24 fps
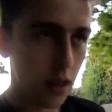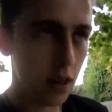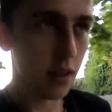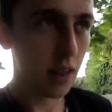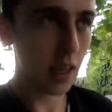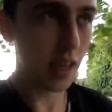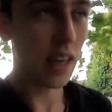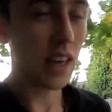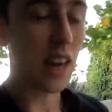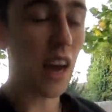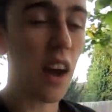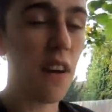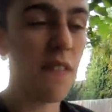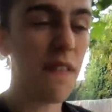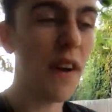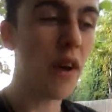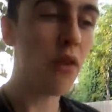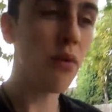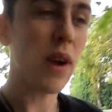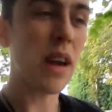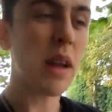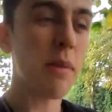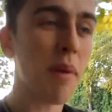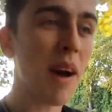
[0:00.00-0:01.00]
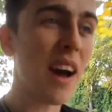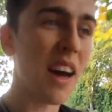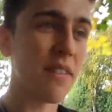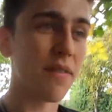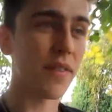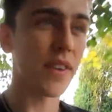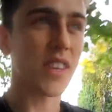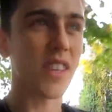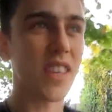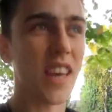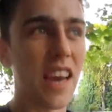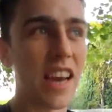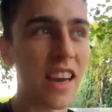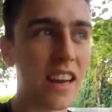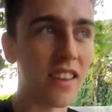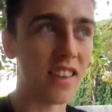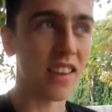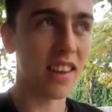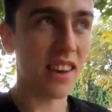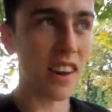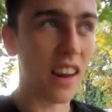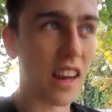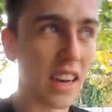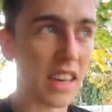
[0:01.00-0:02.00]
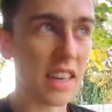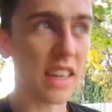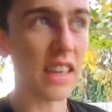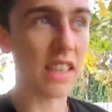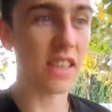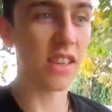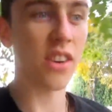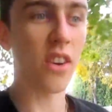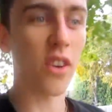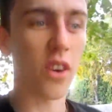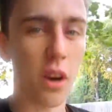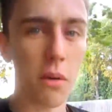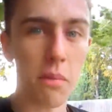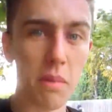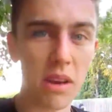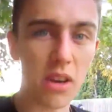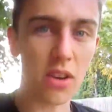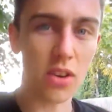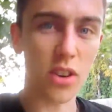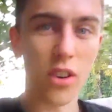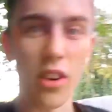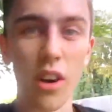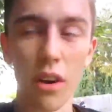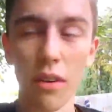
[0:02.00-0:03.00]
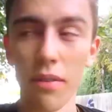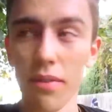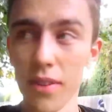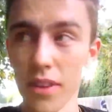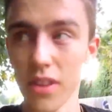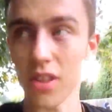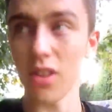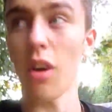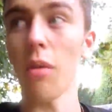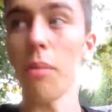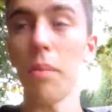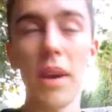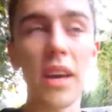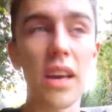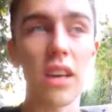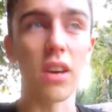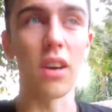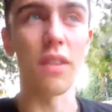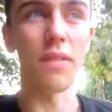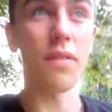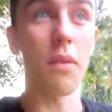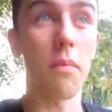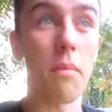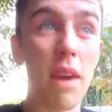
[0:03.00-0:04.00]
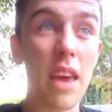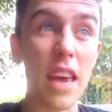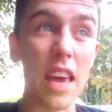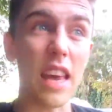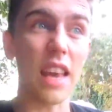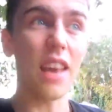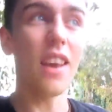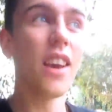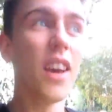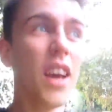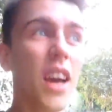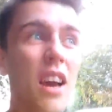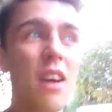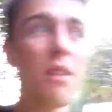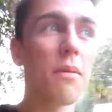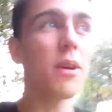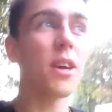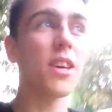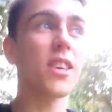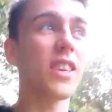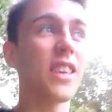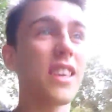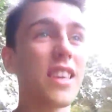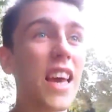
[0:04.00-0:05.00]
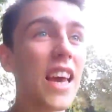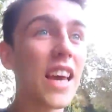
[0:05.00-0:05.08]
thinking it. I felt really bad for saying that, like, it's not going to be good enough, it's not big enough for me, because it's